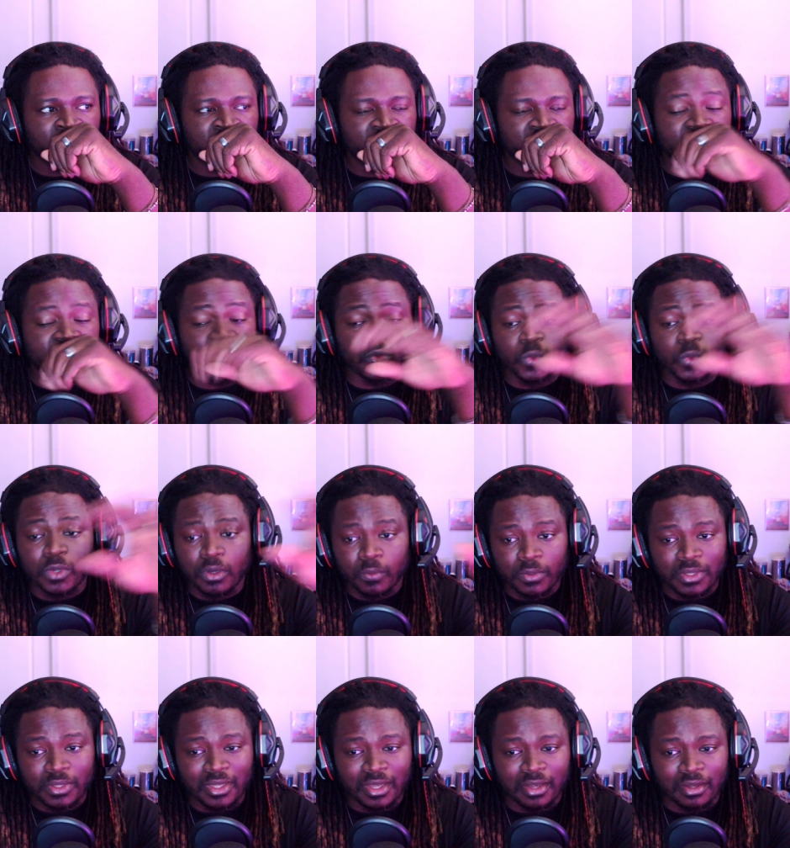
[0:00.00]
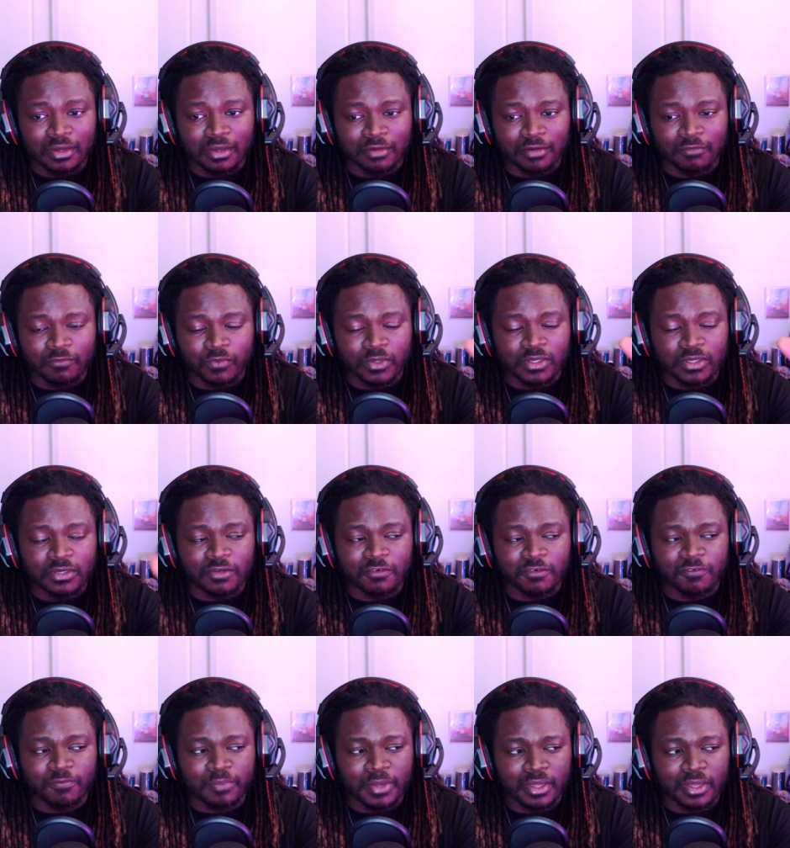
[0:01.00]
for what we have, we could
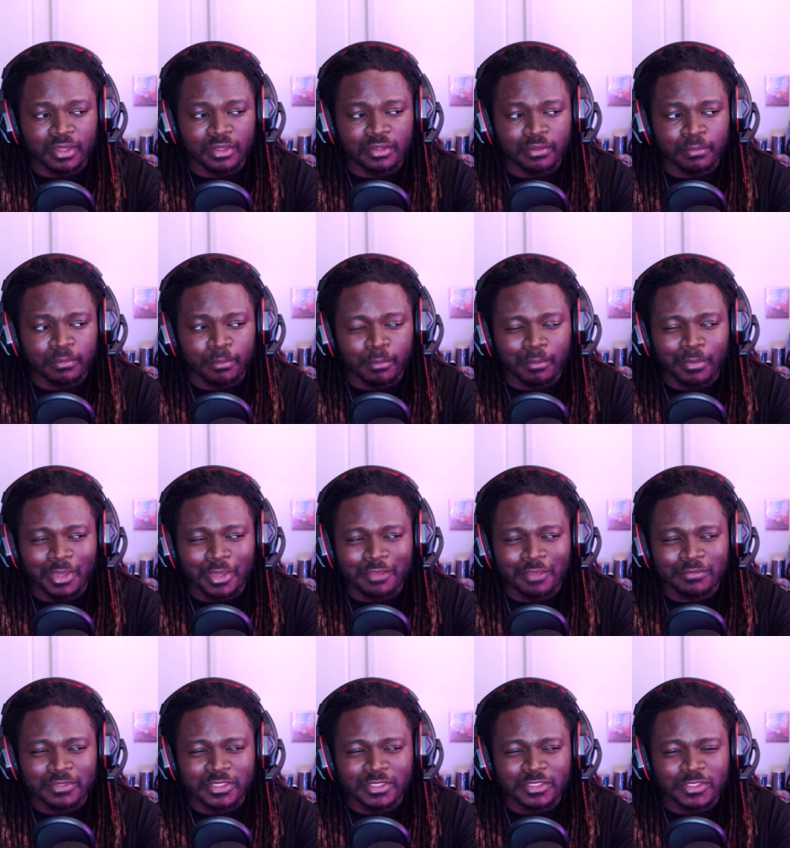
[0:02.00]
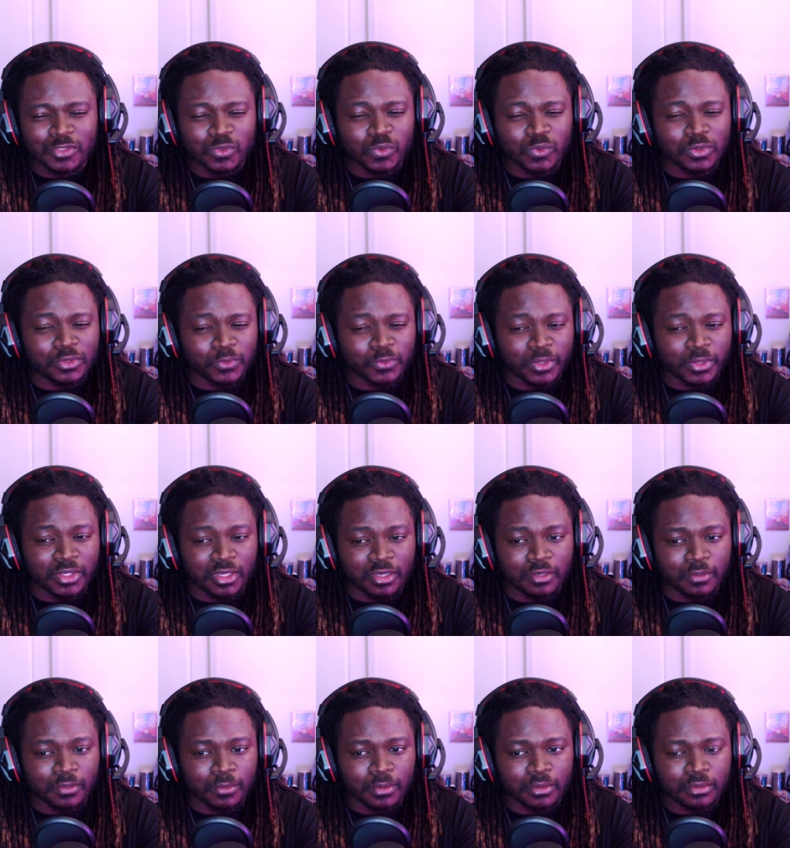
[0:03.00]
have paid maybe two or three
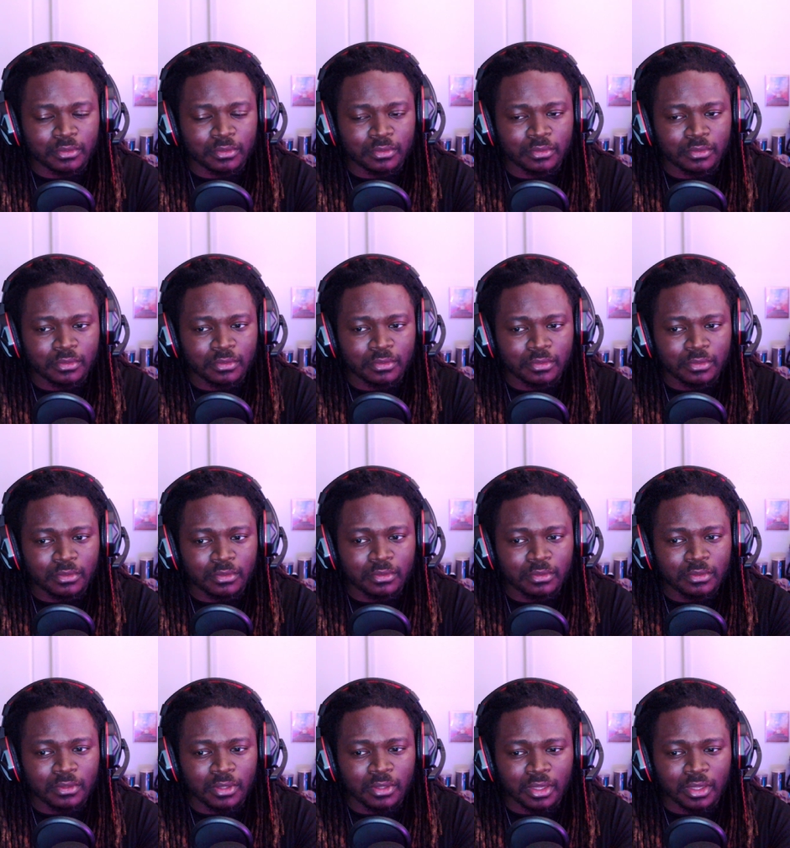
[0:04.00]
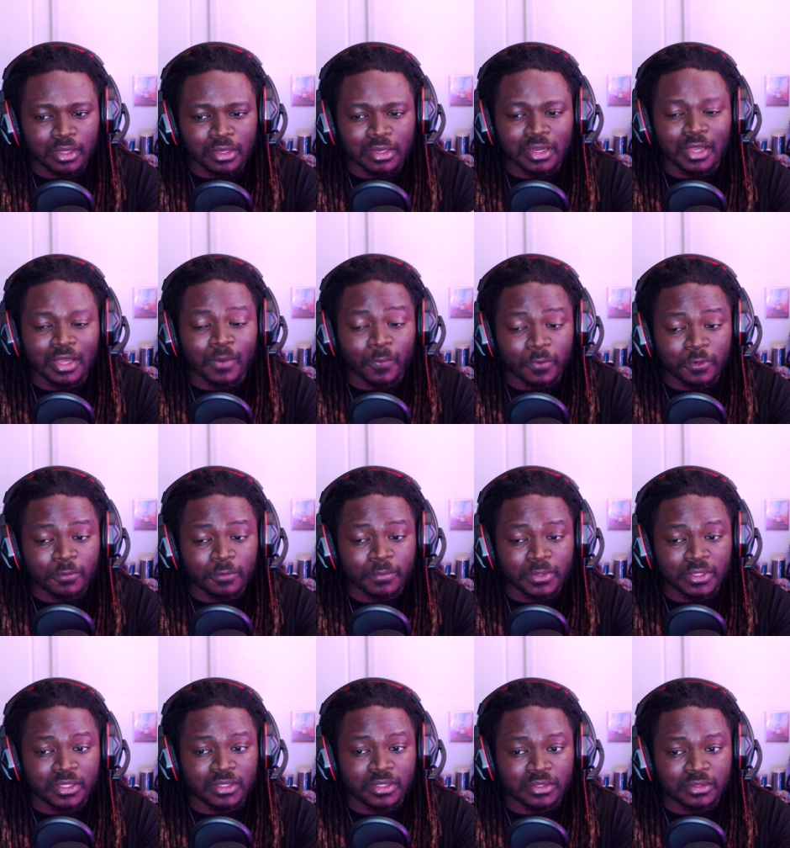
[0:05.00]
hundred, and that would have
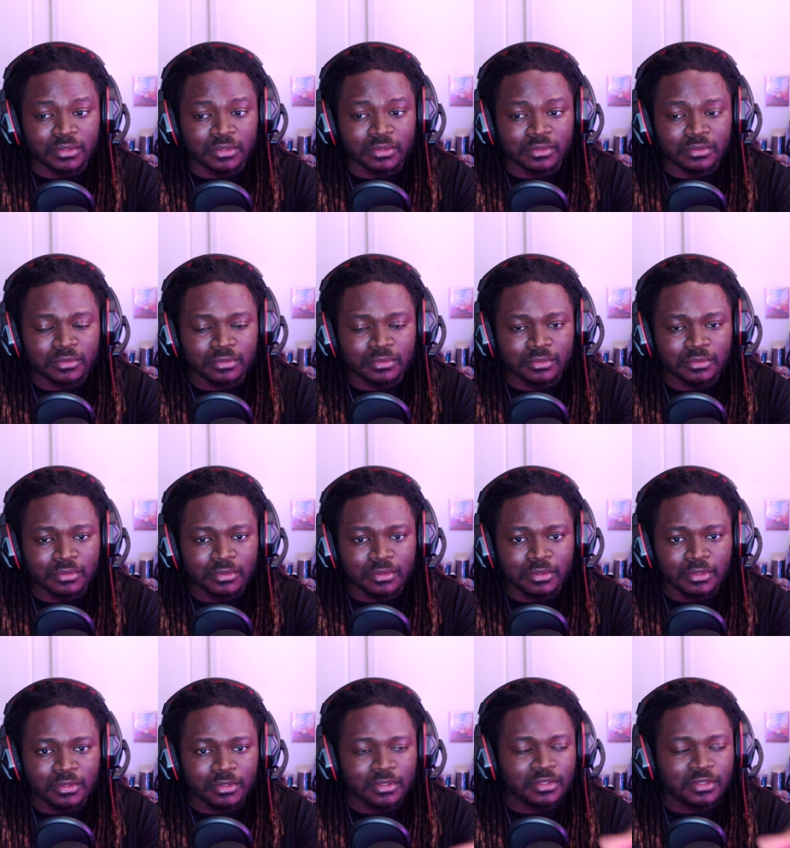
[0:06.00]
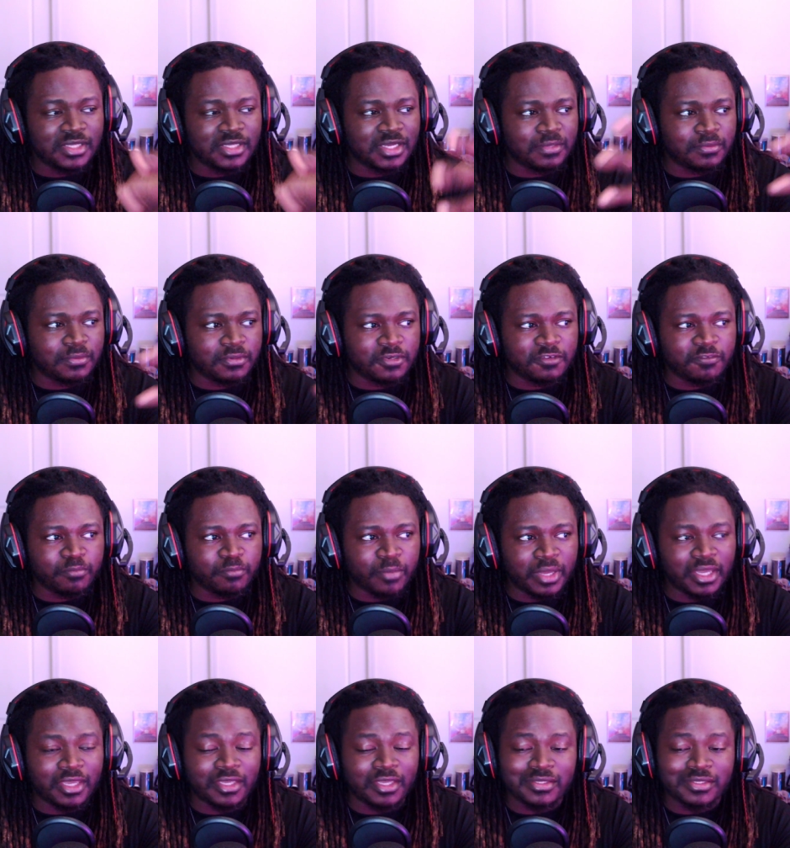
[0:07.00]
been good. That would have
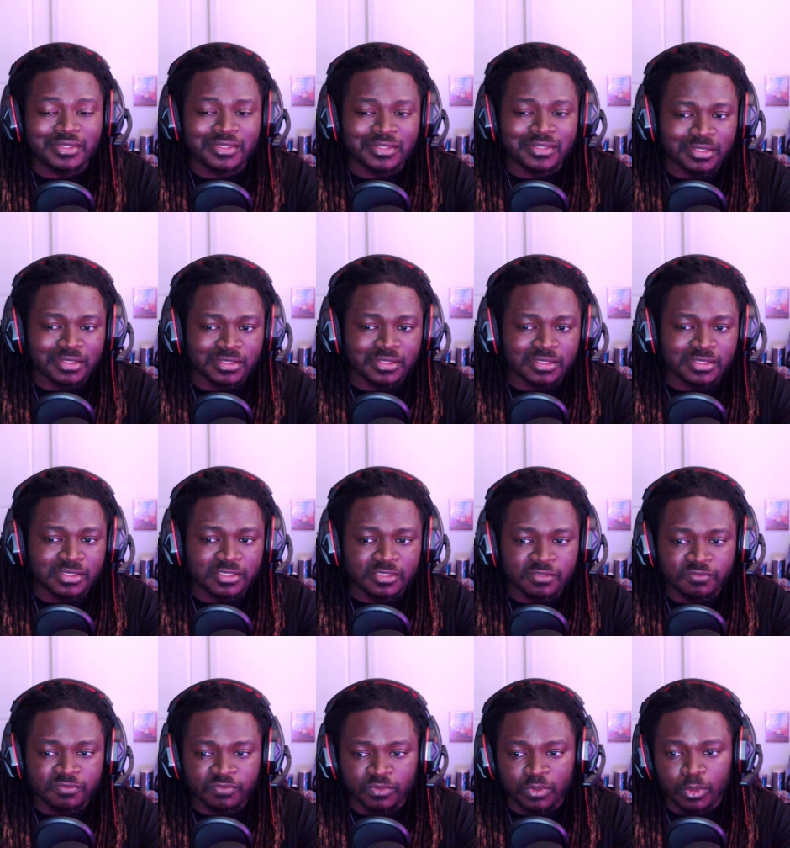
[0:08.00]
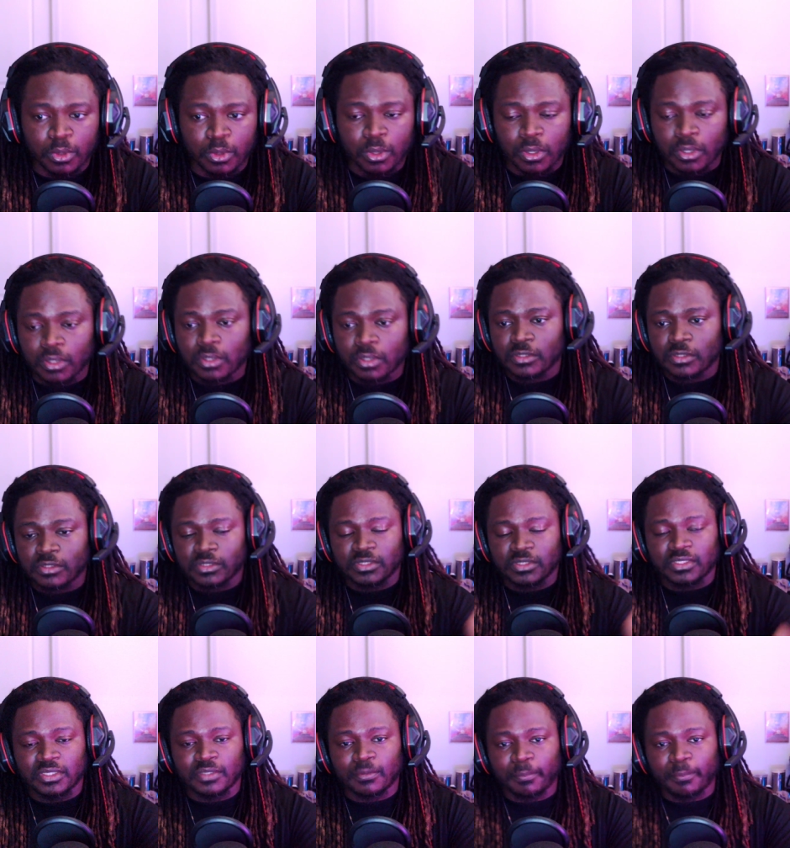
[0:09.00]
made sense for
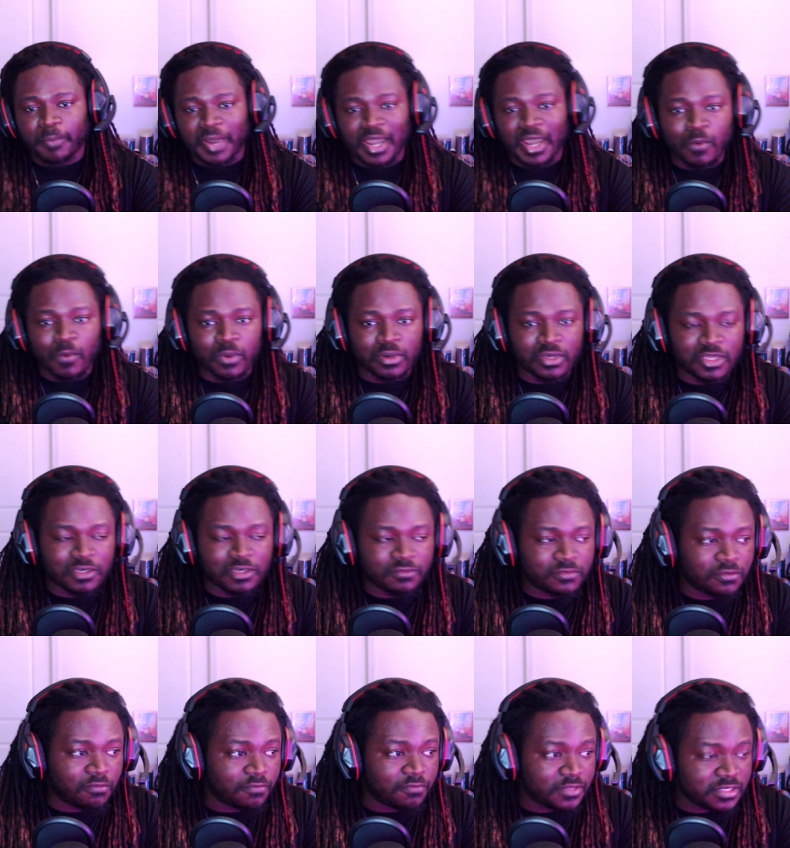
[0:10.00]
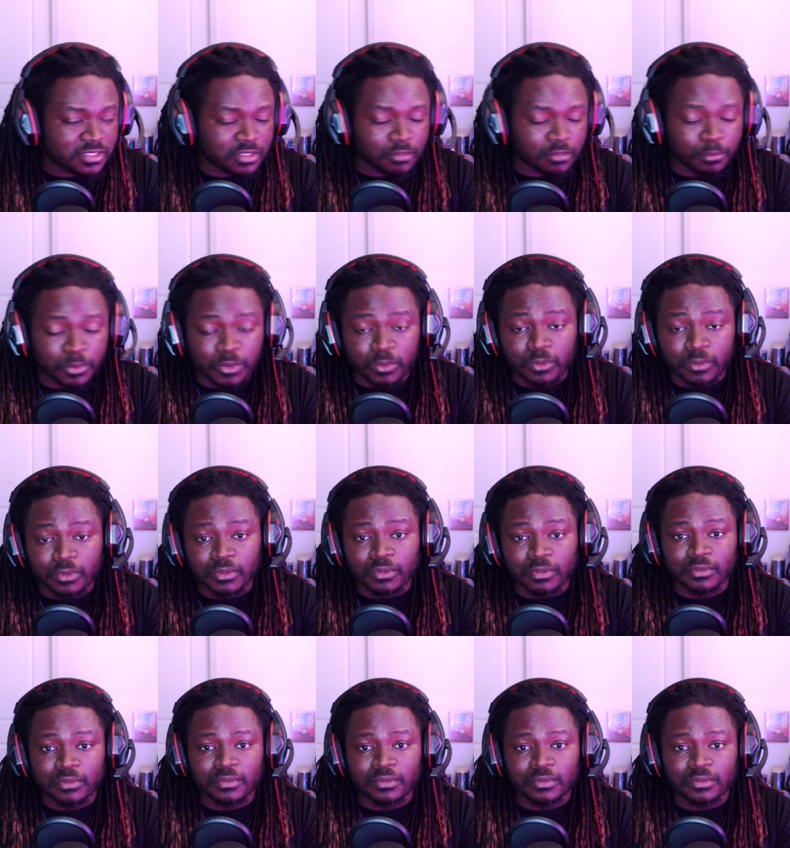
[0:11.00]
the power level of this computer.